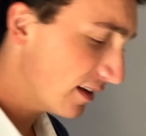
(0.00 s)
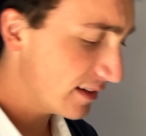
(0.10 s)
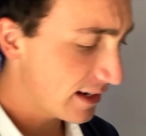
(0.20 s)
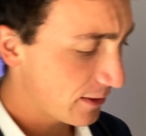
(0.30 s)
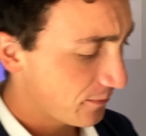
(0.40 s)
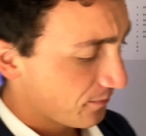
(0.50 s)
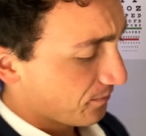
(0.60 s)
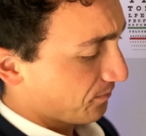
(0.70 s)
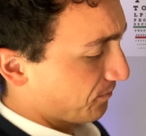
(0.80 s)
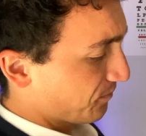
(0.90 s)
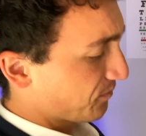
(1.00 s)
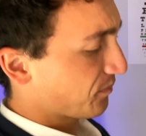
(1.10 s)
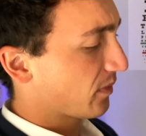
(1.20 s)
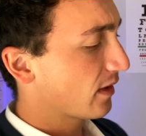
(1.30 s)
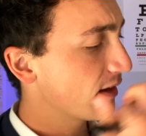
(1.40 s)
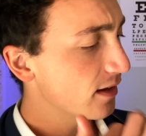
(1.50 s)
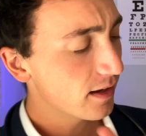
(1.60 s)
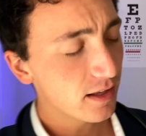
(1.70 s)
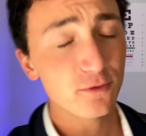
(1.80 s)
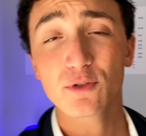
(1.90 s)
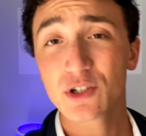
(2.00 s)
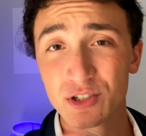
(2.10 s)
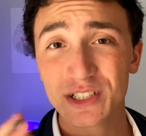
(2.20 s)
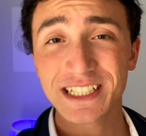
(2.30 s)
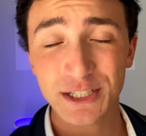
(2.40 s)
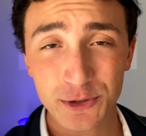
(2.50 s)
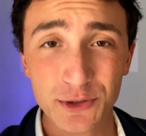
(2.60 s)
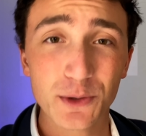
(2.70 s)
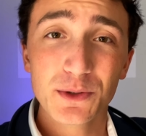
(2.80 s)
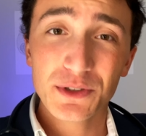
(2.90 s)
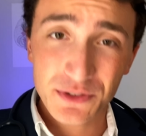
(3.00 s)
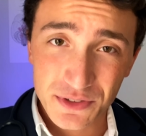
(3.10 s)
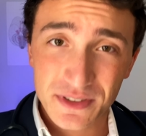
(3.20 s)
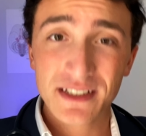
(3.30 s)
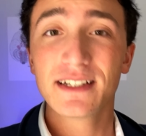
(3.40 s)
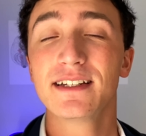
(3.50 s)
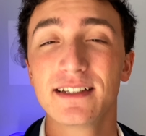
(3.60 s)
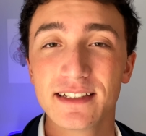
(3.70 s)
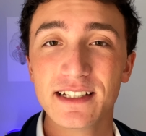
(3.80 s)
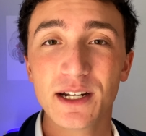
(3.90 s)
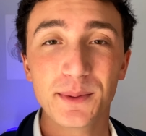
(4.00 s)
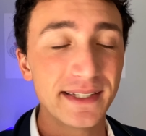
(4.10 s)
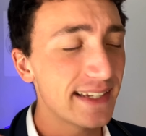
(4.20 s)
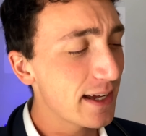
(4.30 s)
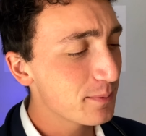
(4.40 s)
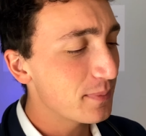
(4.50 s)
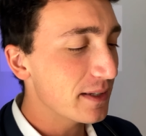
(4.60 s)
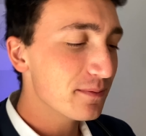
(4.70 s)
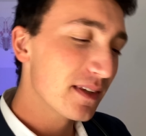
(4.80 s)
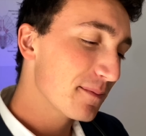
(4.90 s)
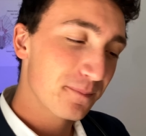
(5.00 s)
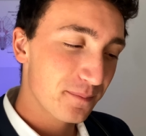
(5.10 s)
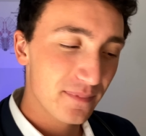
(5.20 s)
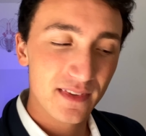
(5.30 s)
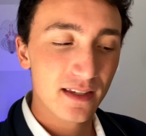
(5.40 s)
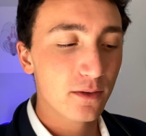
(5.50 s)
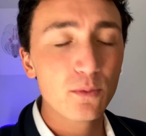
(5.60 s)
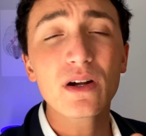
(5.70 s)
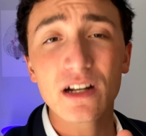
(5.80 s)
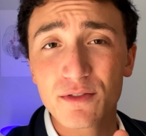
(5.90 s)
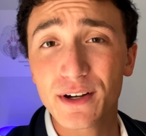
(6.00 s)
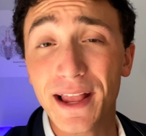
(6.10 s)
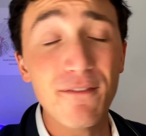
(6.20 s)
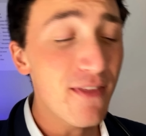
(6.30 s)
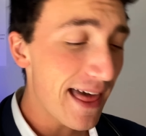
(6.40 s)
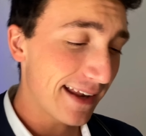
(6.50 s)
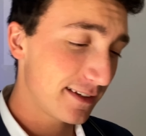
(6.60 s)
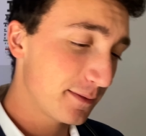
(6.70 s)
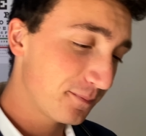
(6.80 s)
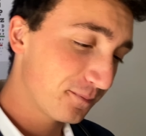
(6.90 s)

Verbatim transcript: Now, unfortunately, your shoulders, you know, went down, but we're gonna forgive that.